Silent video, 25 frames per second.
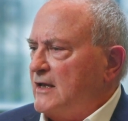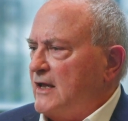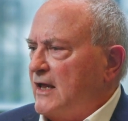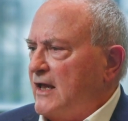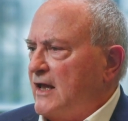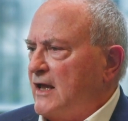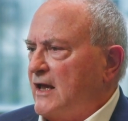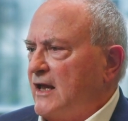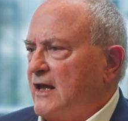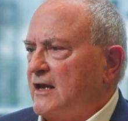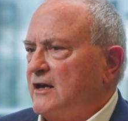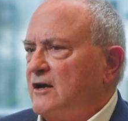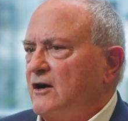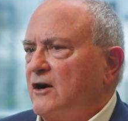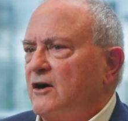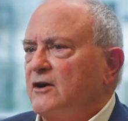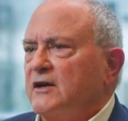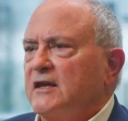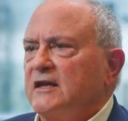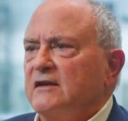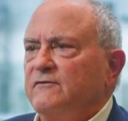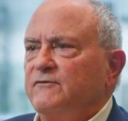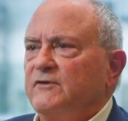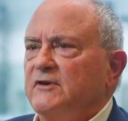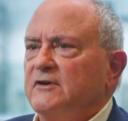And I'll
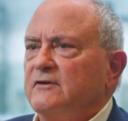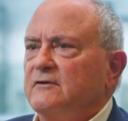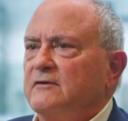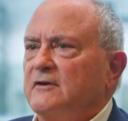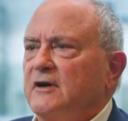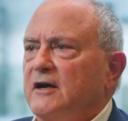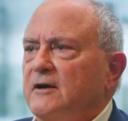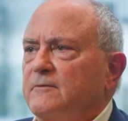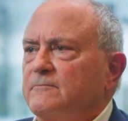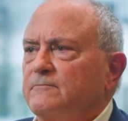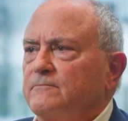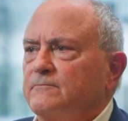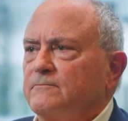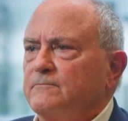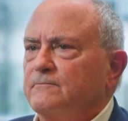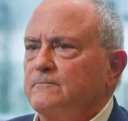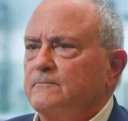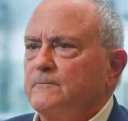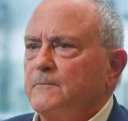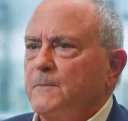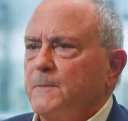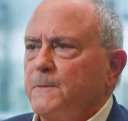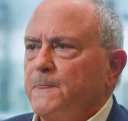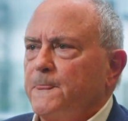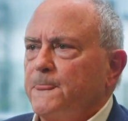give you
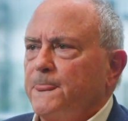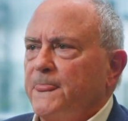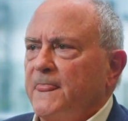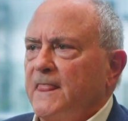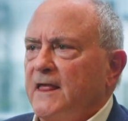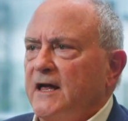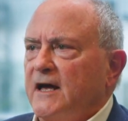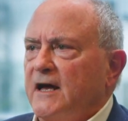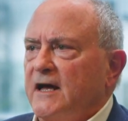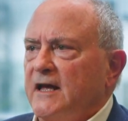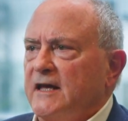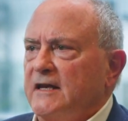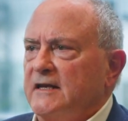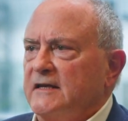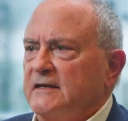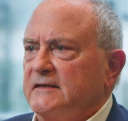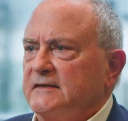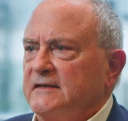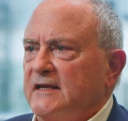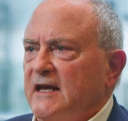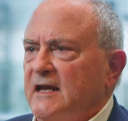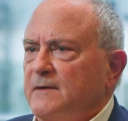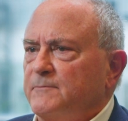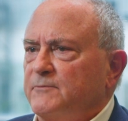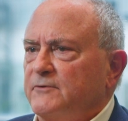an
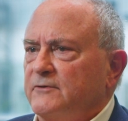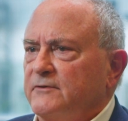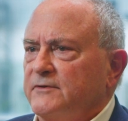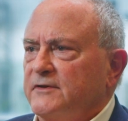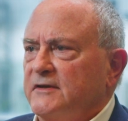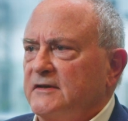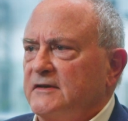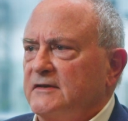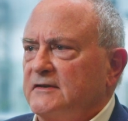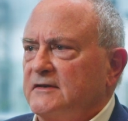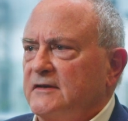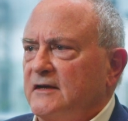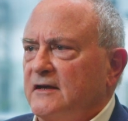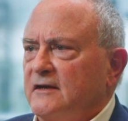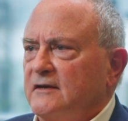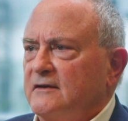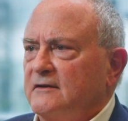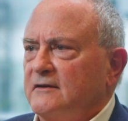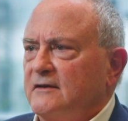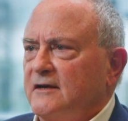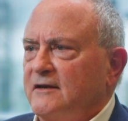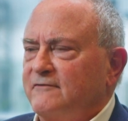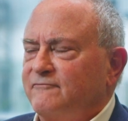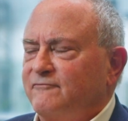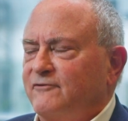example that
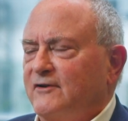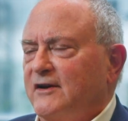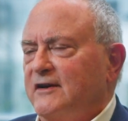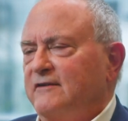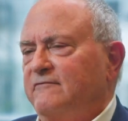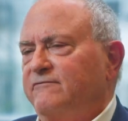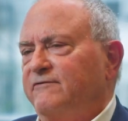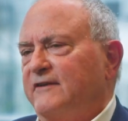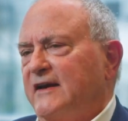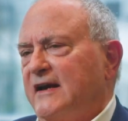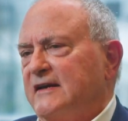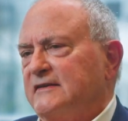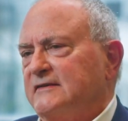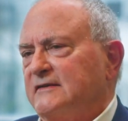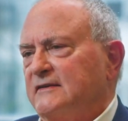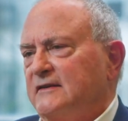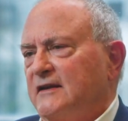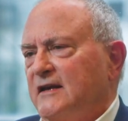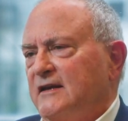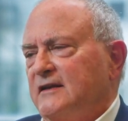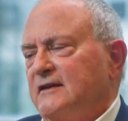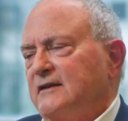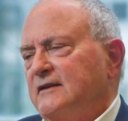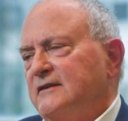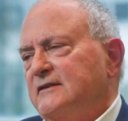I find
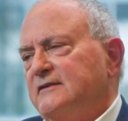fascinating.